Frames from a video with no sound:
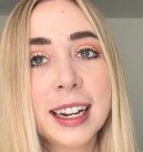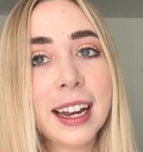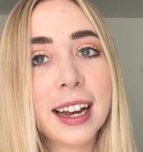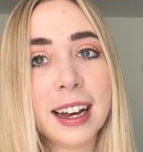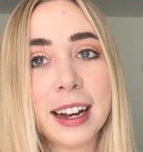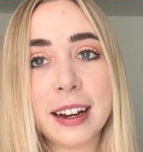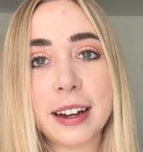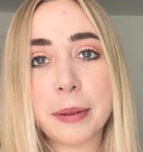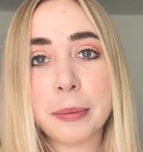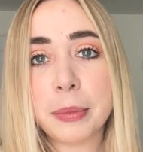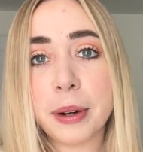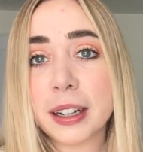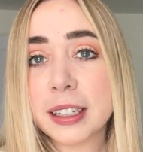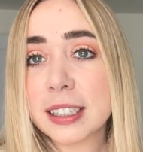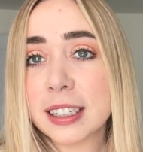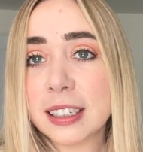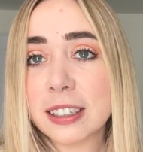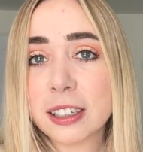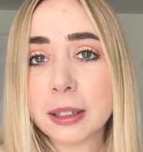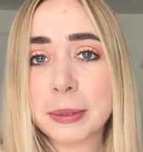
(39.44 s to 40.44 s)

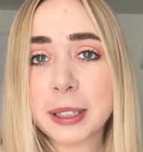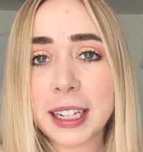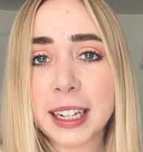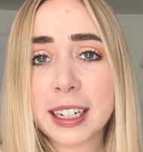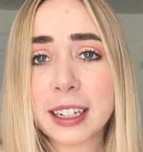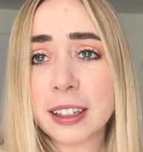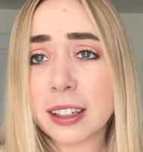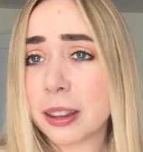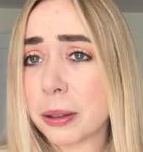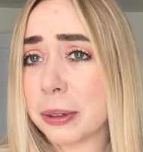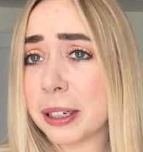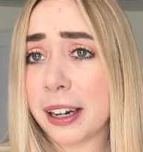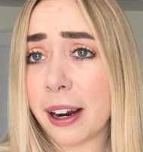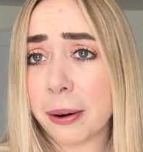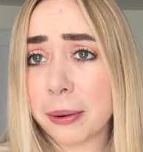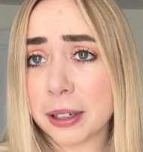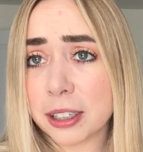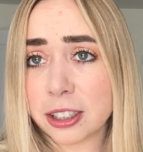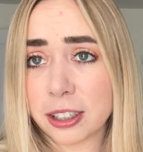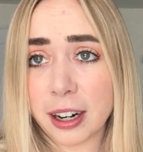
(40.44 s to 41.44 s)
Boston's only like a
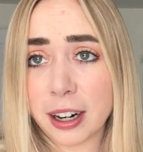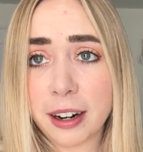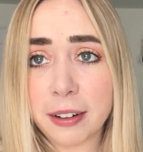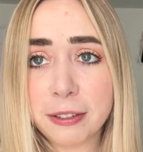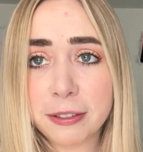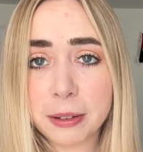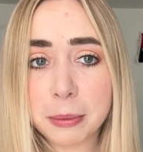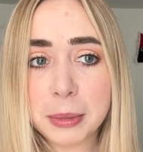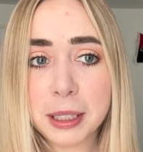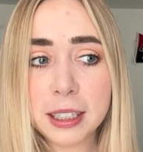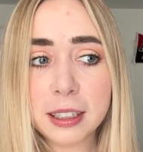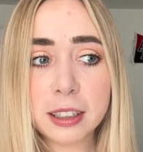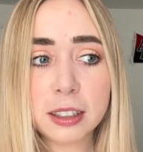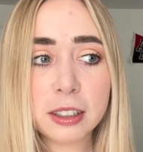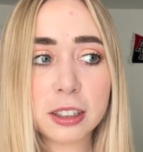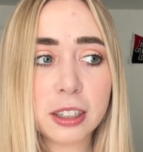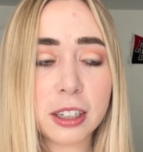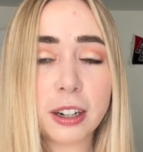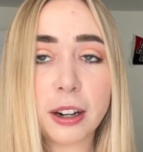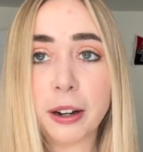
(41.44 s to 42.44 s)
3-hour drive from here,
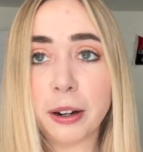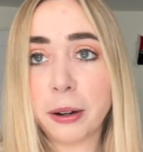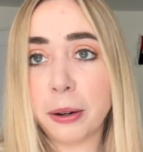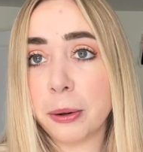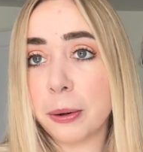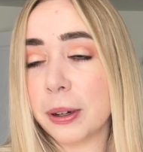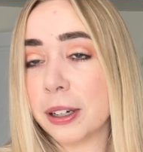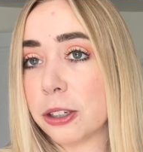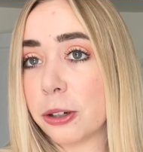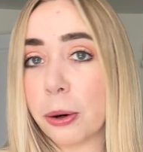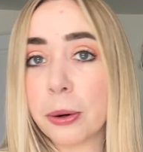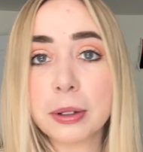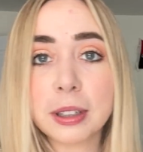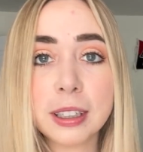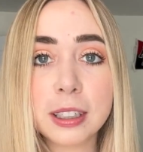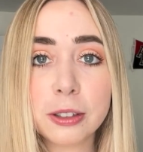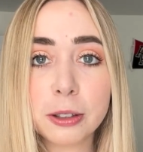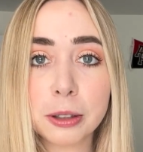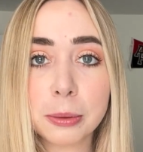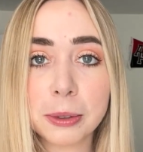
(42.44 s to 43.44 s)
so
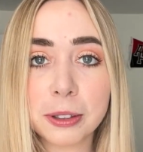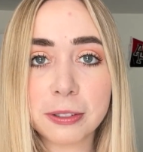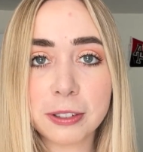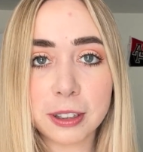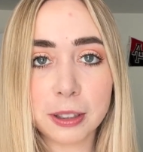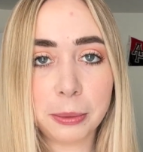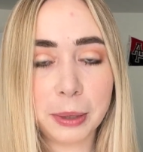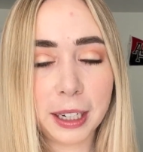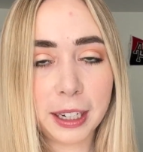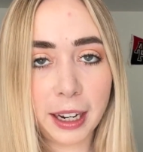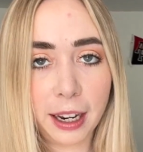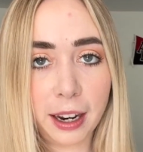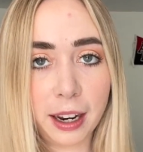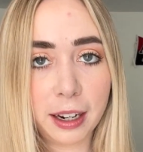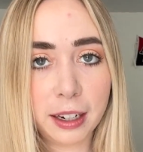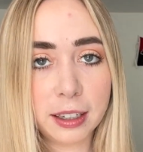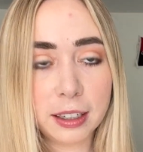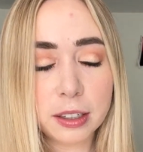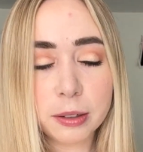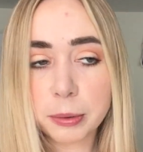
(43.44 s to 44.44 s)
totally doable for the
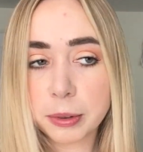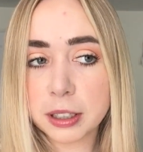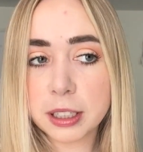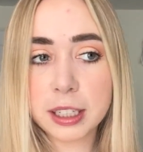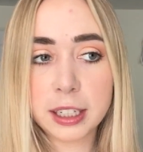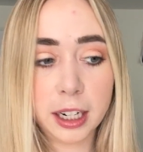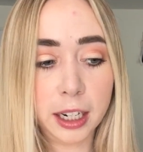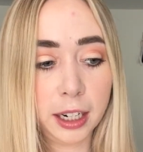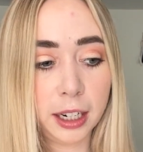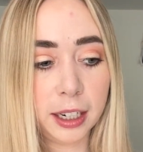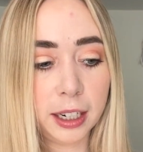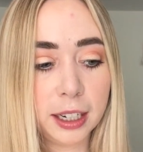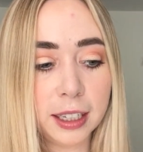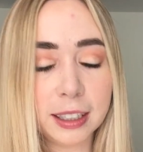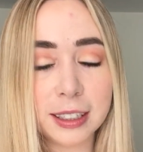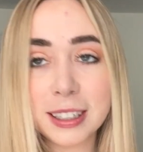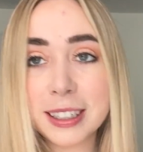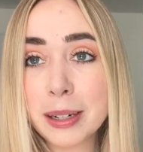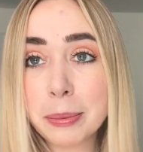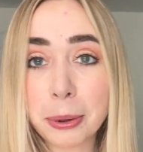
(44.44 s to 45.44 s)
weekend. We're staying in
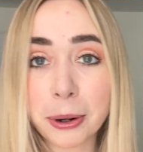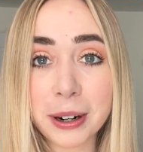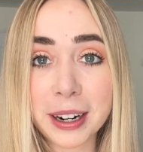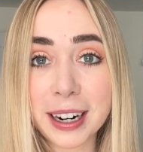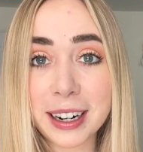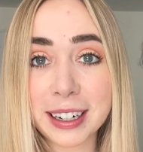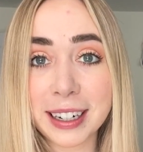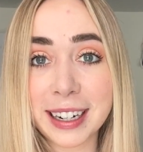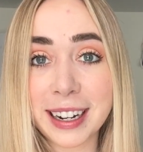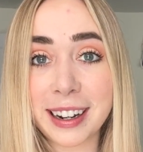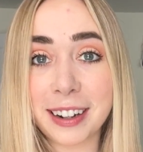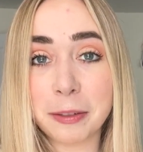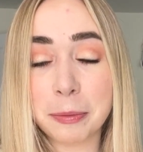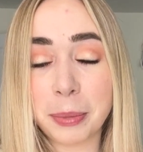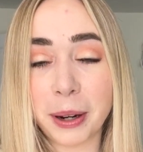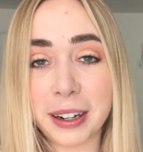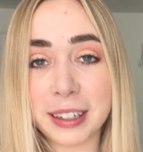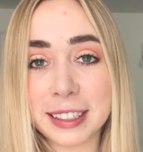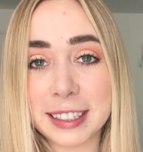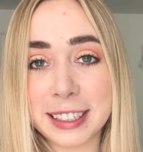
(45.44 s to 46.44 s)
the Seaport area of
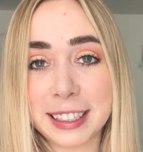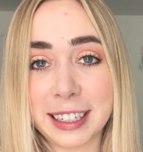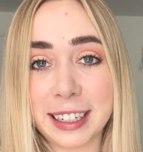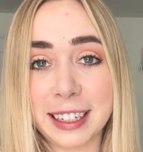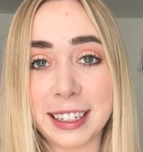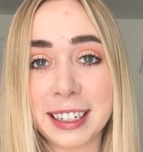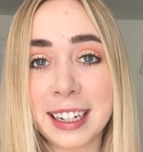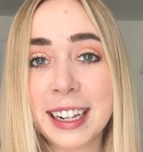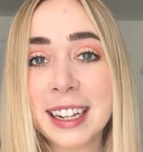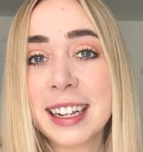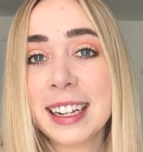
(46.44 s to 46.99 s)
Boston.